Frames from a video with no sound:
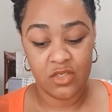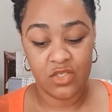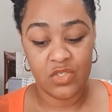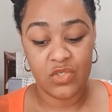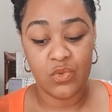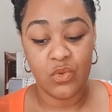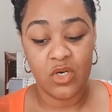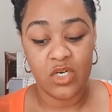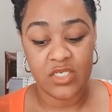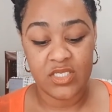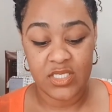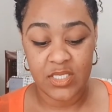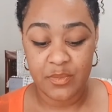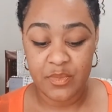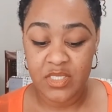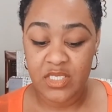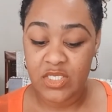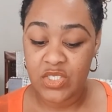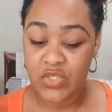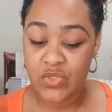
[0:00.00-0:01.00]
You are
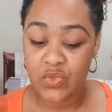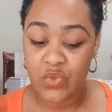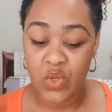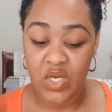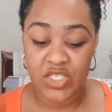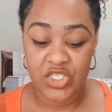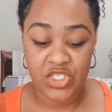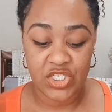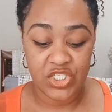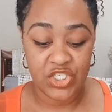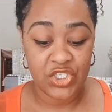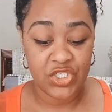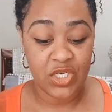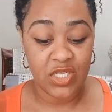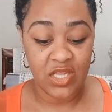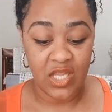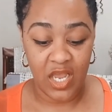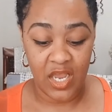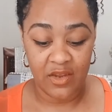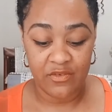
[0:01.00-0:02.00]
attempting to adjust
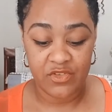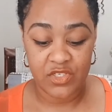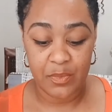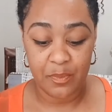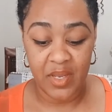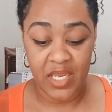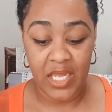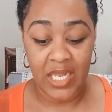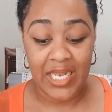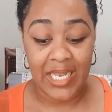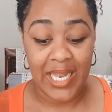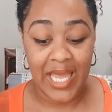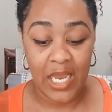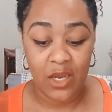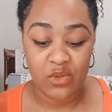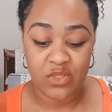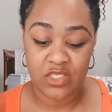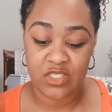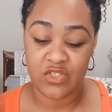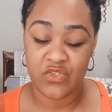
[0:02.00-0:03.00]
your life to make
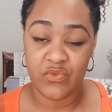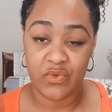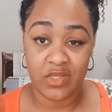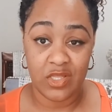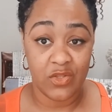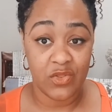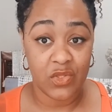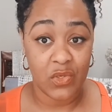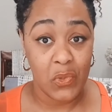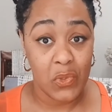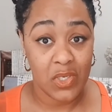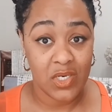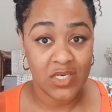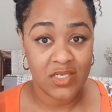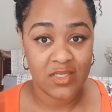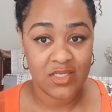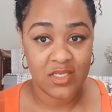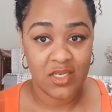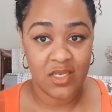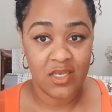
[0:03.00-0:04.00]
allowances for the
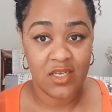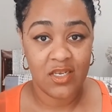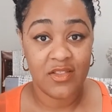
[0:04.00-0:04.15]
thorns.